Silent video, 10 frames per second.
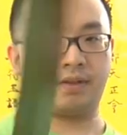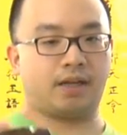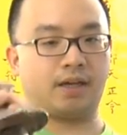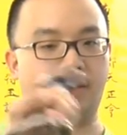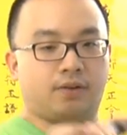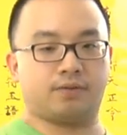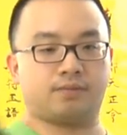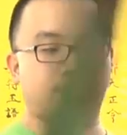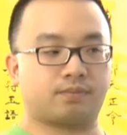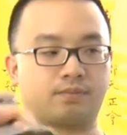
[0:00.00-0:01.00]
Take a look.
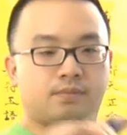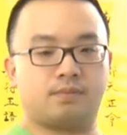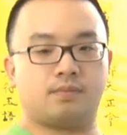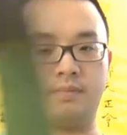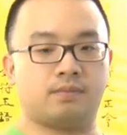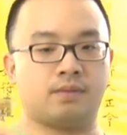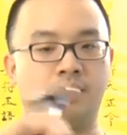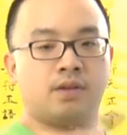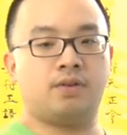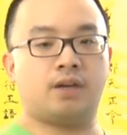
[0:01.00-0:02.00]

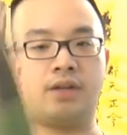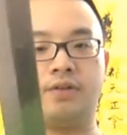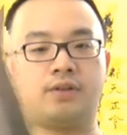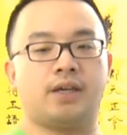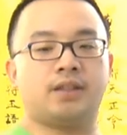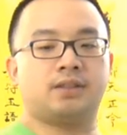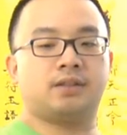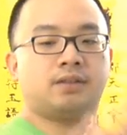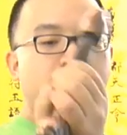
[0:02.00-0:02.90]
You can do this,